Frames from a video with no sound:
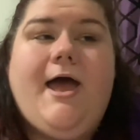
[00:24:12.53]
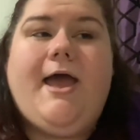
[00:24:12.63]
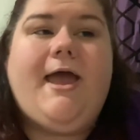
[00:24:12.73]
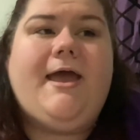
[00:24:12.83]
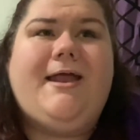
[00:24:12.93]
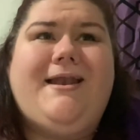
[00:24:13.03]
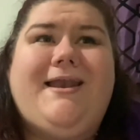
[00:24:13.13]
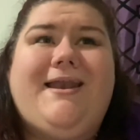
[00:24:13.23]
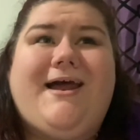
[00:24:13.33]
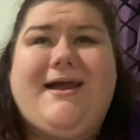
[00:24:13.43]

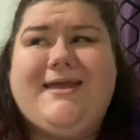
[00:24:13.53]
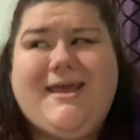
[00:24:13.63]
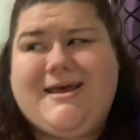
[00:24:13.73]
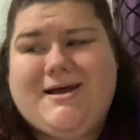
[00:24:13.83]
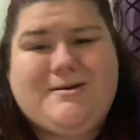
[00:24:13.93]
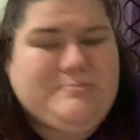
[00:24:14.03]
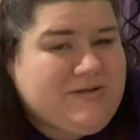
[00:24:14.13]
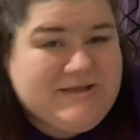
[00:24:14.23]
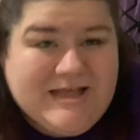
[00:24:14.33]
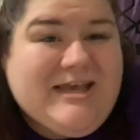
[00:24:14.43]
And I cannot
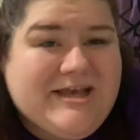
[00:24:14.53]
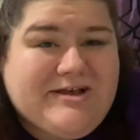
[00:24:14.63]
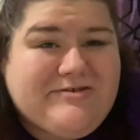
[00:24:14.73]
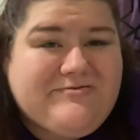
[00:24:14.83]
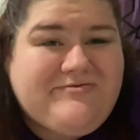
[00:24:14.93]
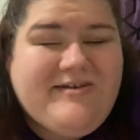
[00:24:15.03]
believe,